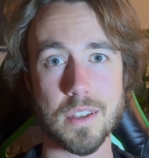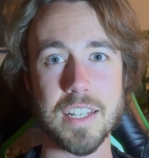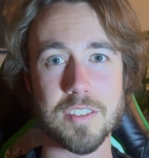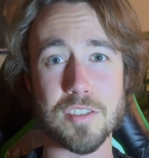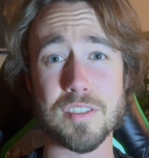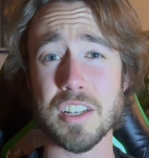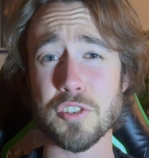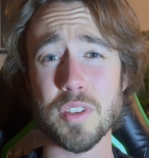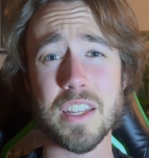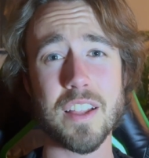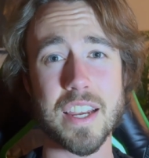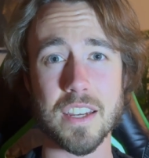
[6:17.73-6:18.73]
It's
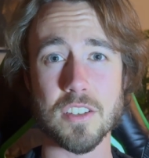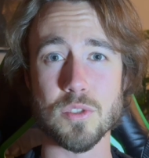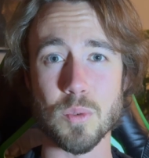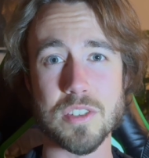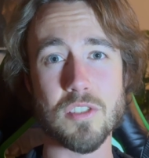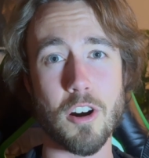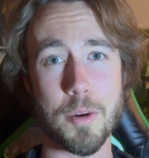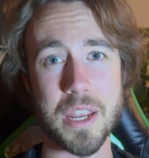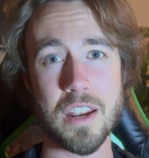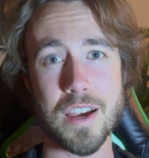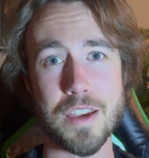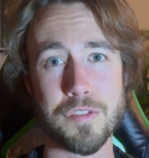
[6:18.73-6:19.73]
essentially like a Swiss Army
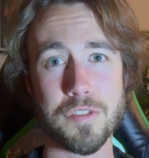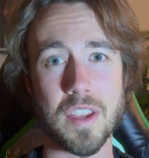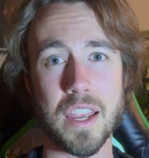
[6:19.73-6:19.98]
knife,